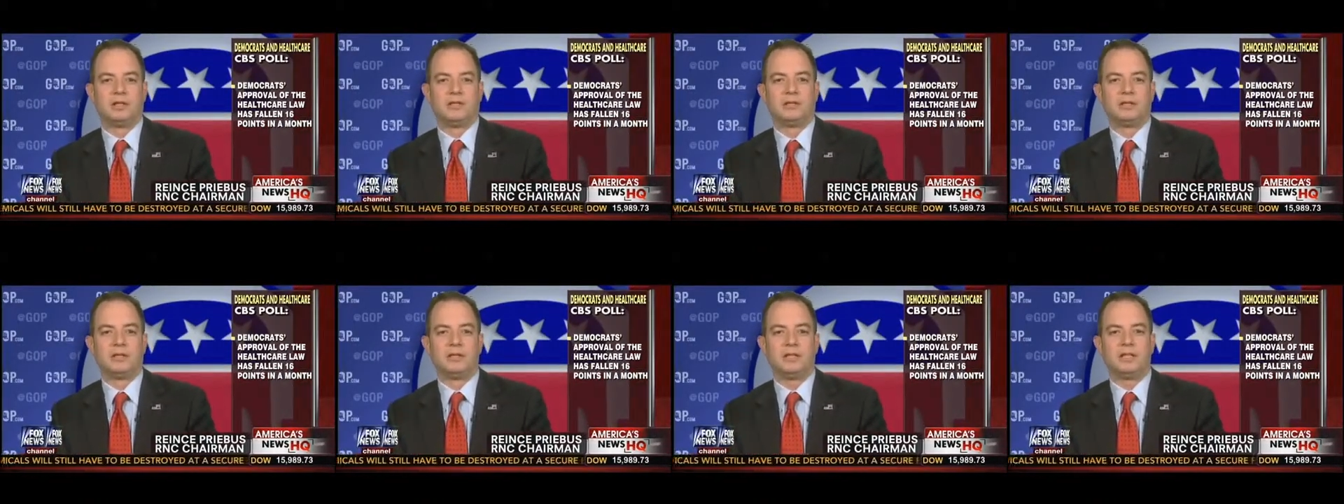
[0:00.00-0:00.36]

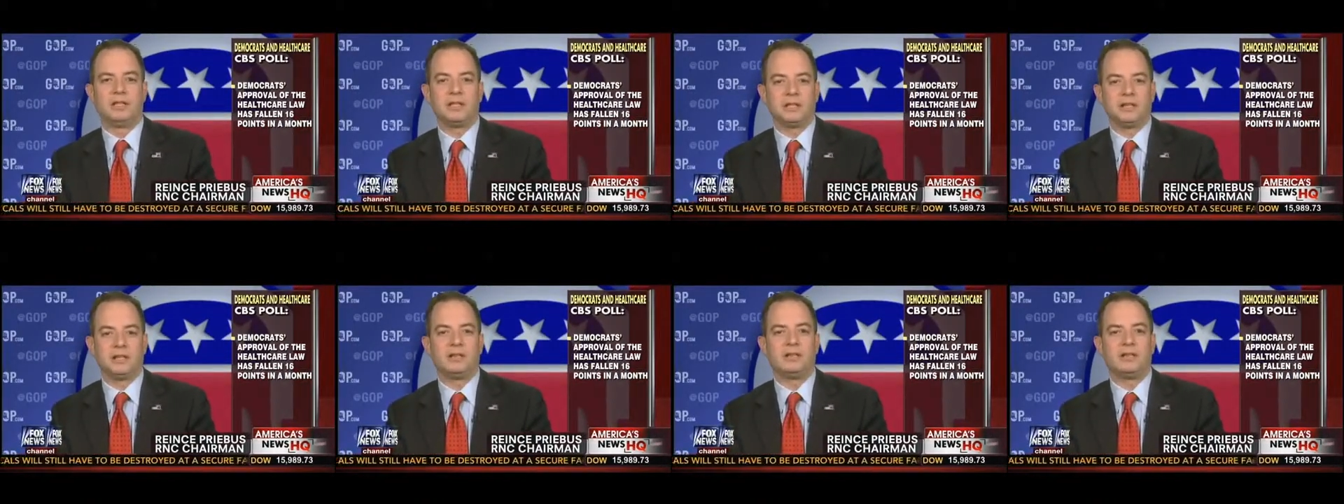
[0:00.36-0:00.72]

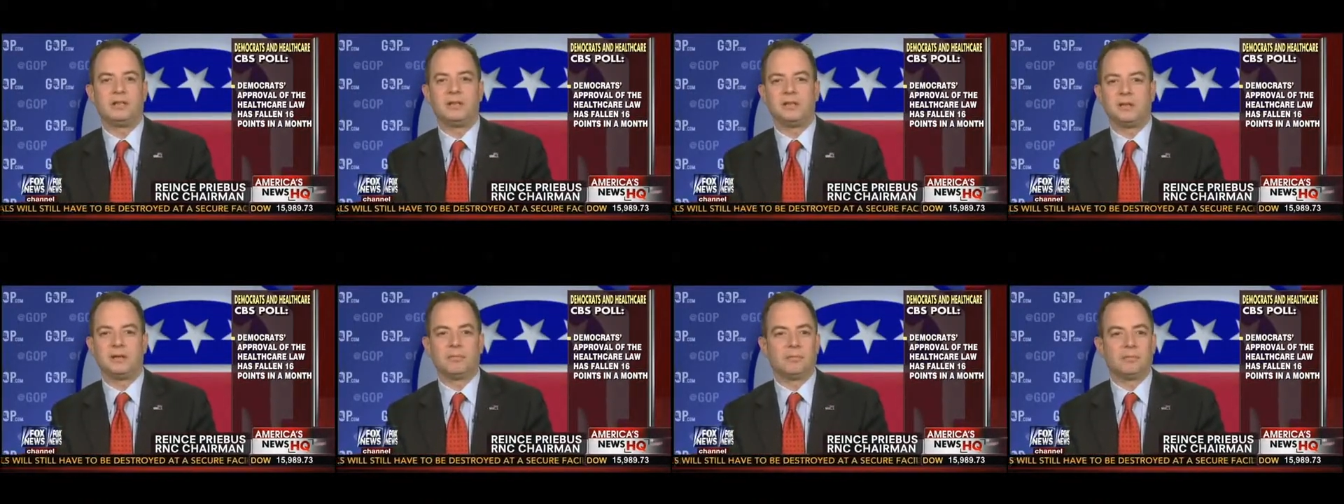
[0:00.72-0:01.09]
needed, you
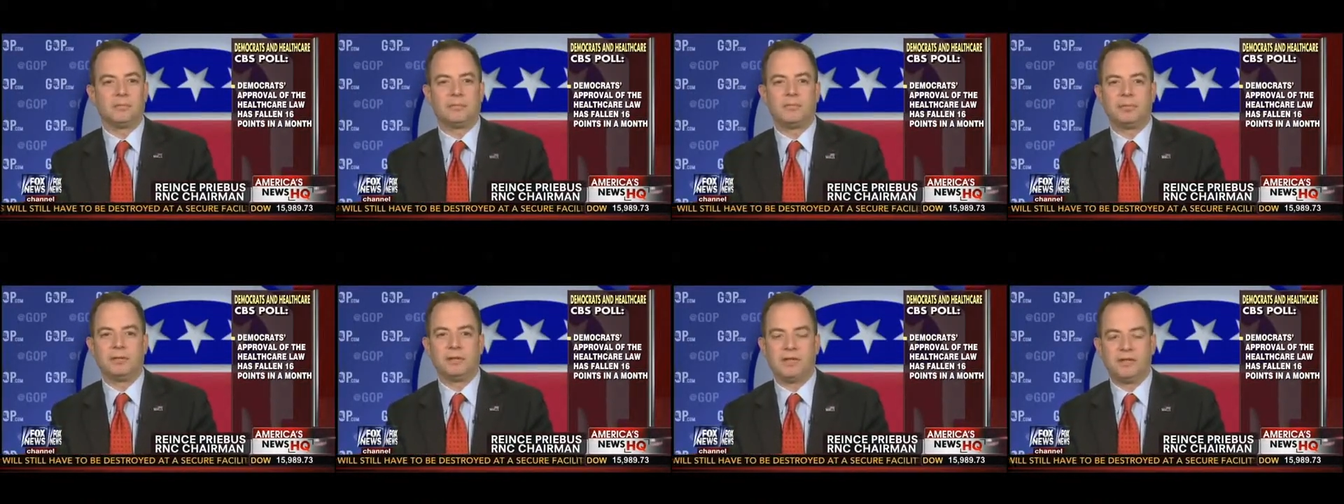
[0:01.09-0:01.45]
know,
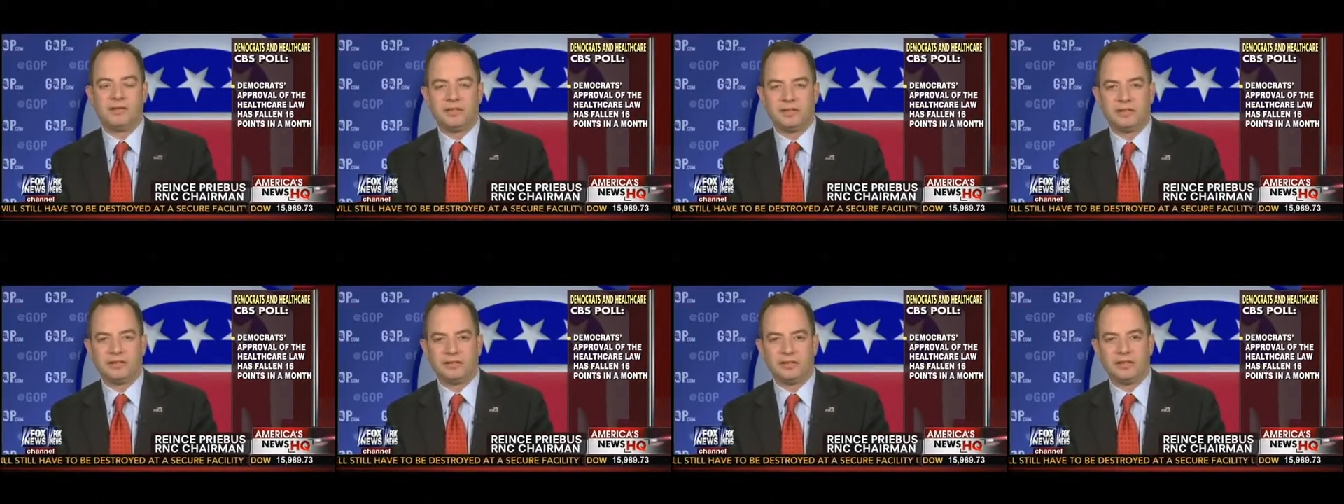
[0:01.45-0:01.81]

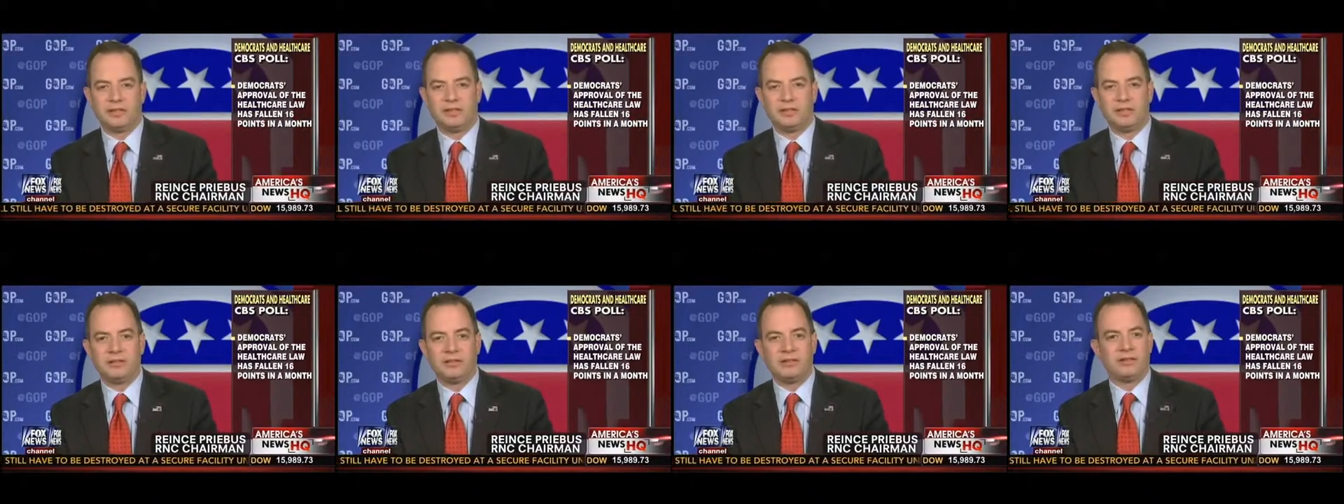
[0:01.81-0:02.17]
pre-existing
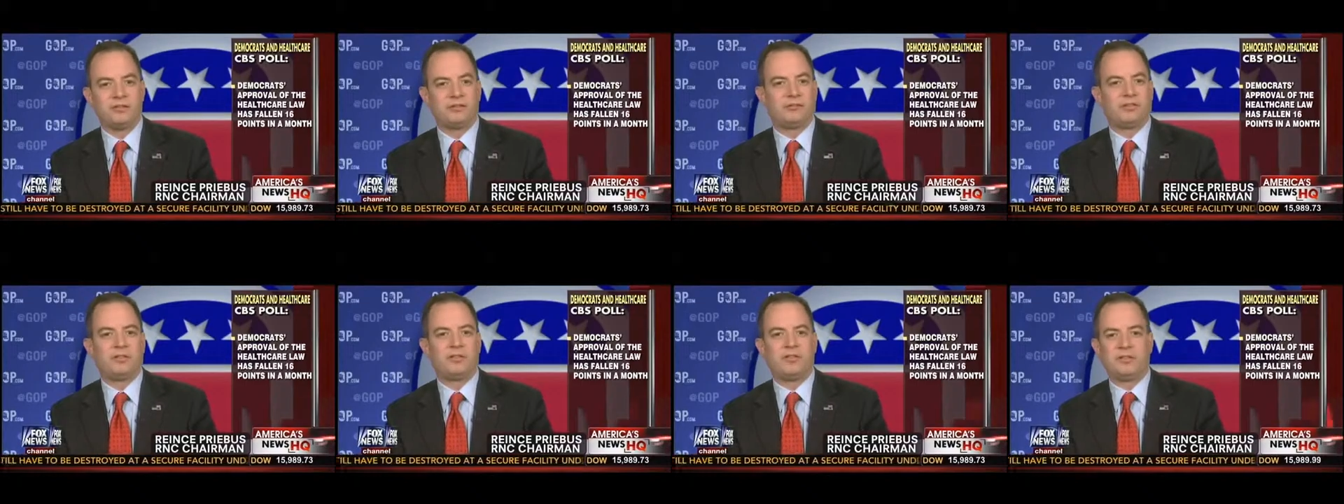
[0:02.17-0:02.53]

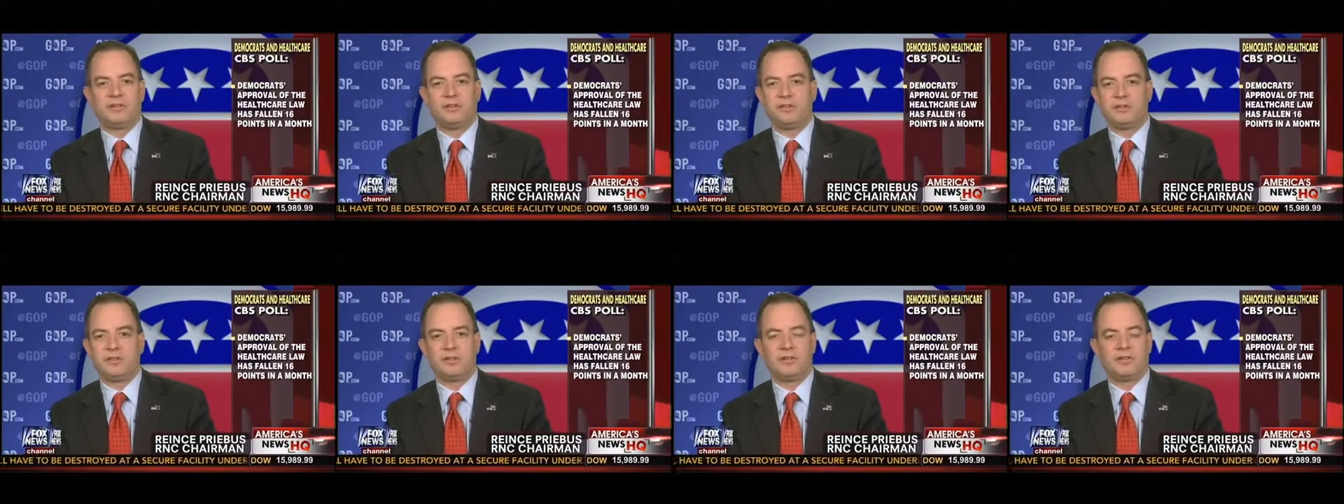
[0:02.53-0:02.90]
conditions
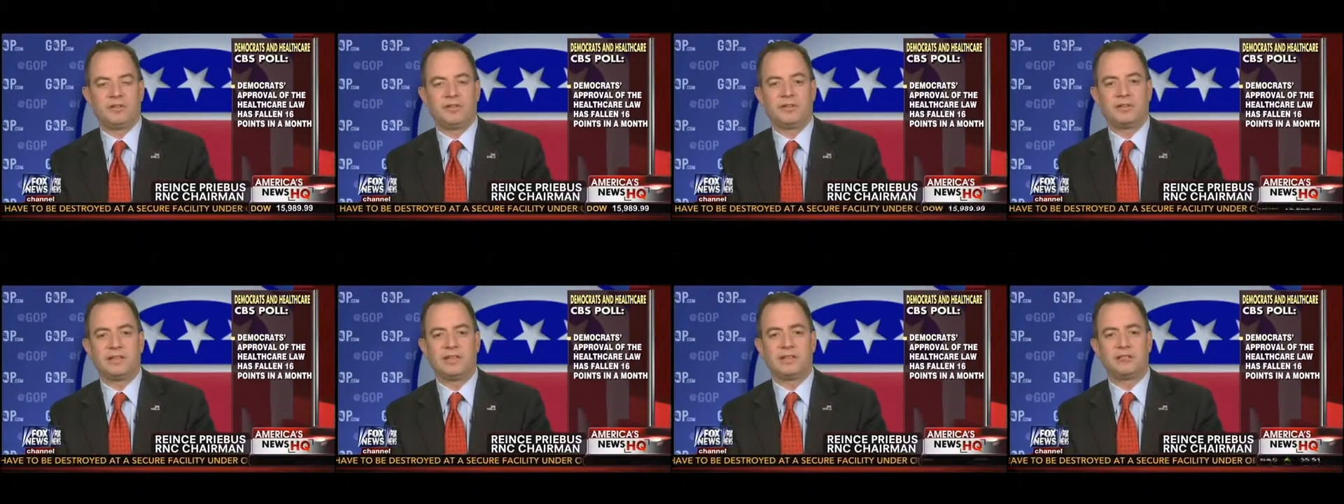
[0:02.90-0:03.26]
and things
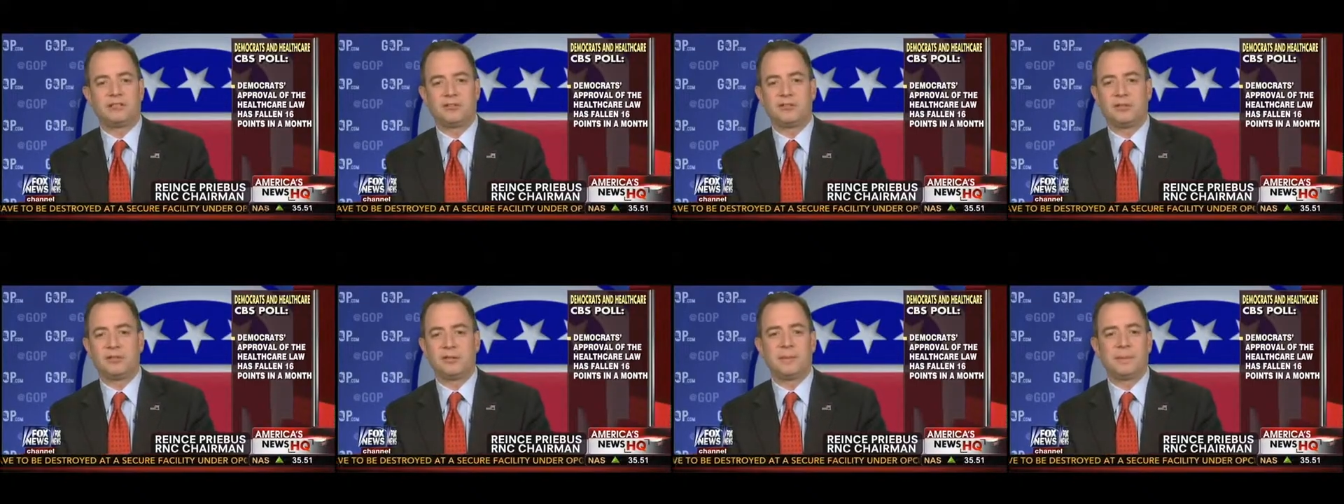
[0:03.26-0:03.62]
like that.
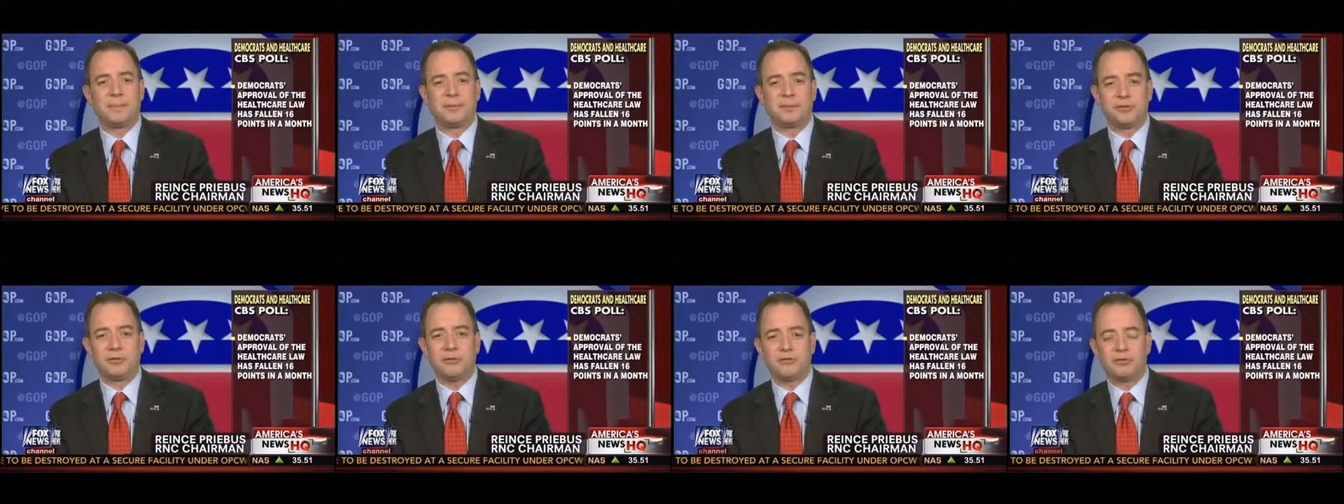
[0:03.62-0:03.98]
Sure, I mean,
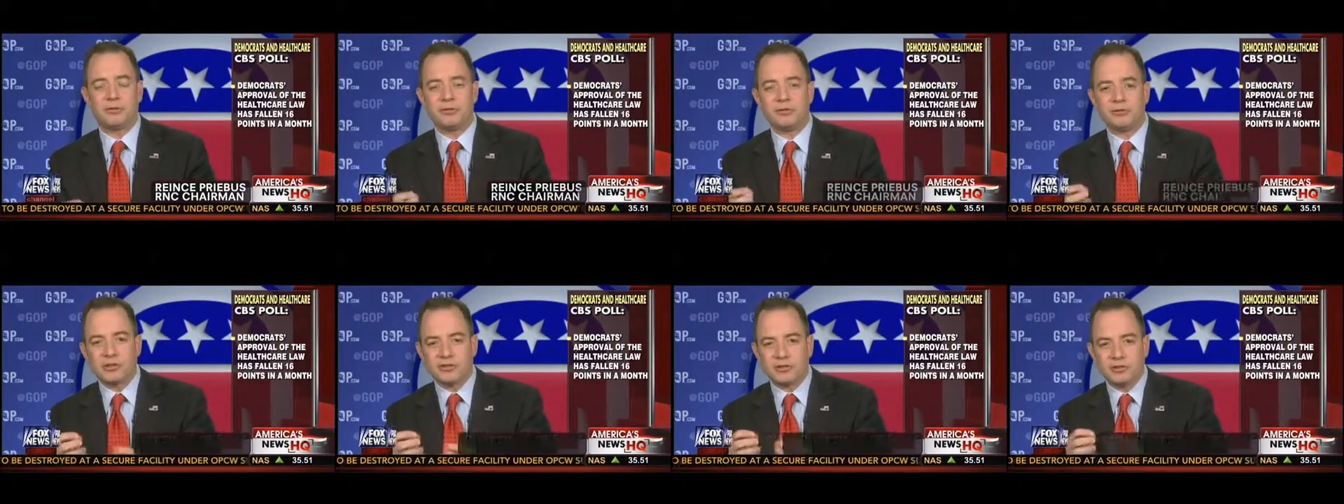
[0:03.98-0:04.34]
but those are
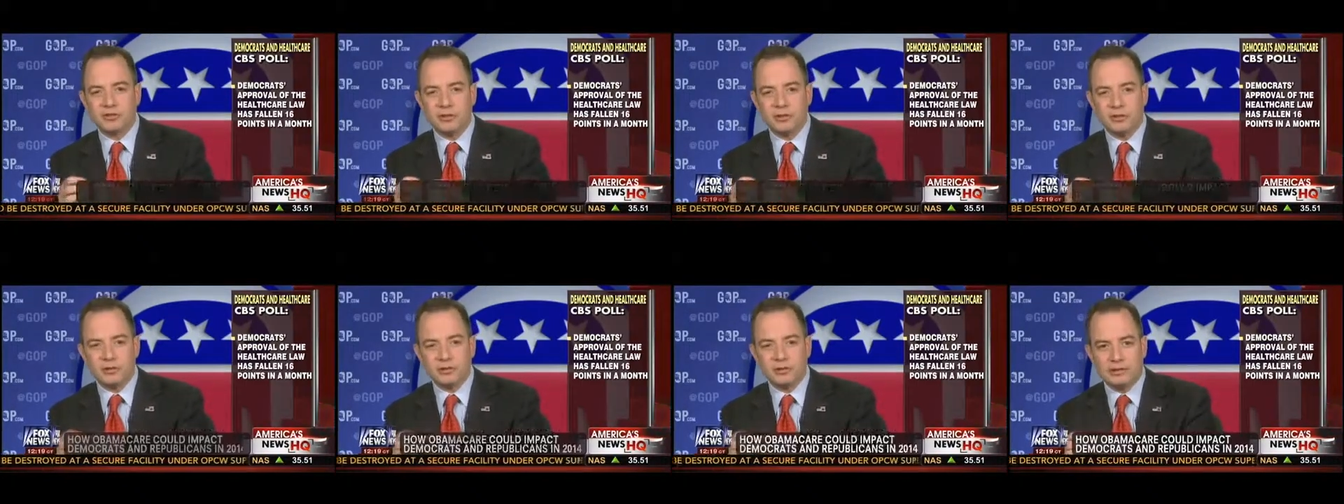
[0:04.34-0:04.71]
just
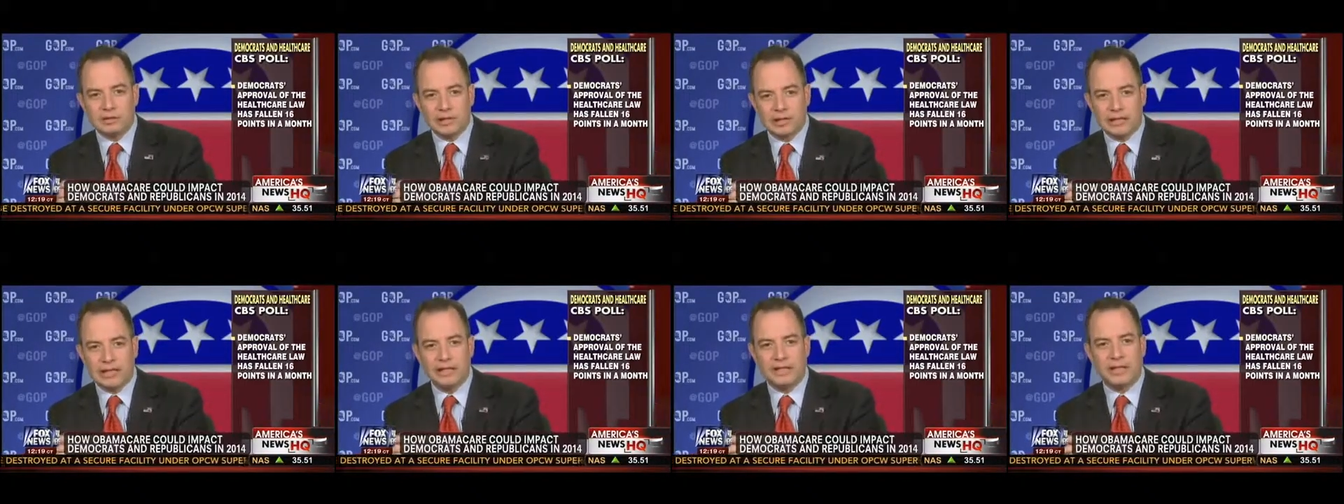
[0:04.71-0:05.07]
little
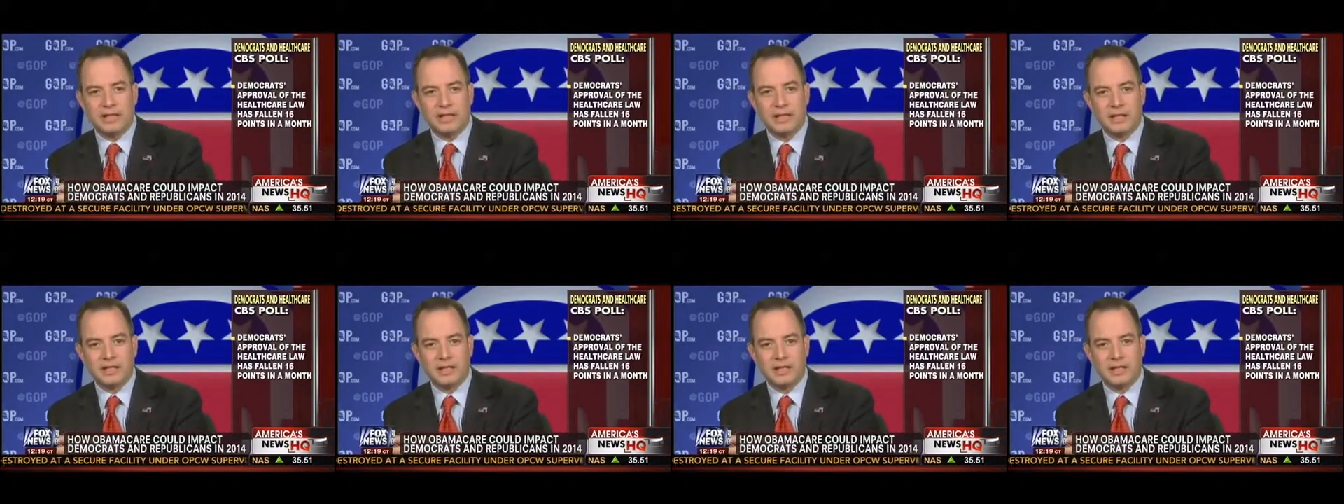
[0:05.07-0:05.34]
tiny